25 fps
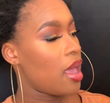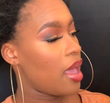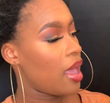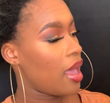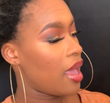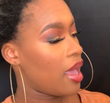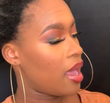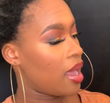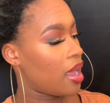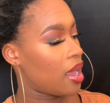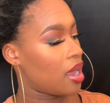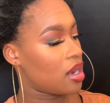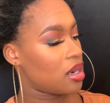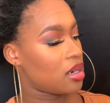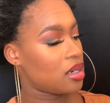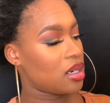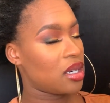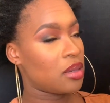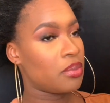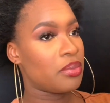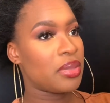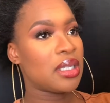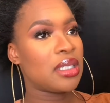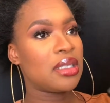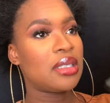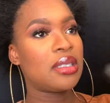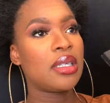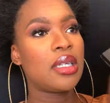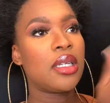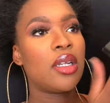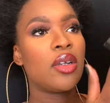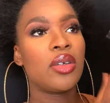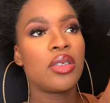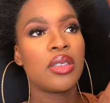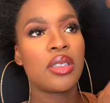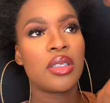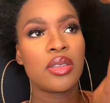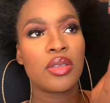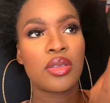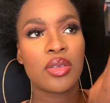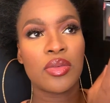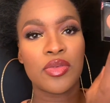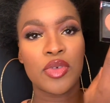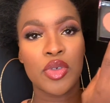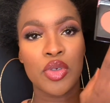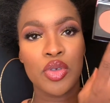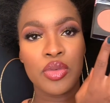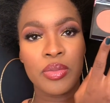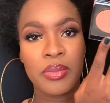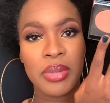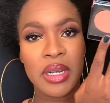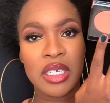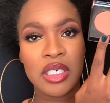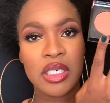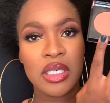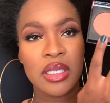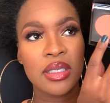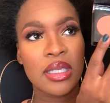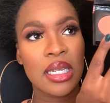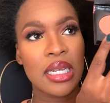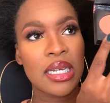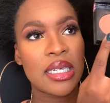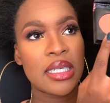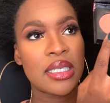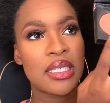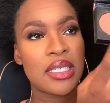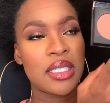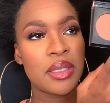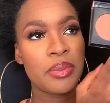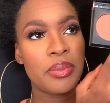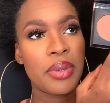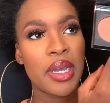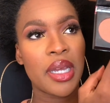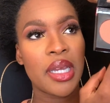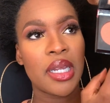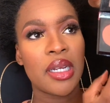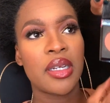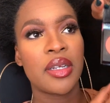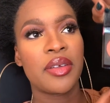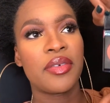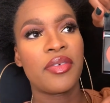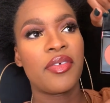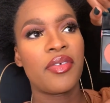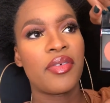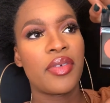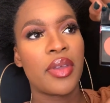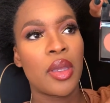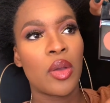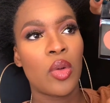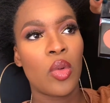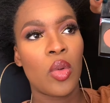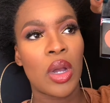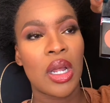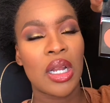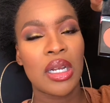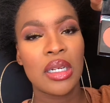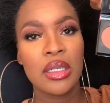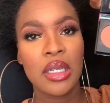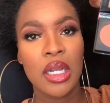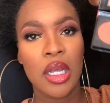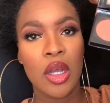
And it basically consists of two blushes, like a deeper and a fair one,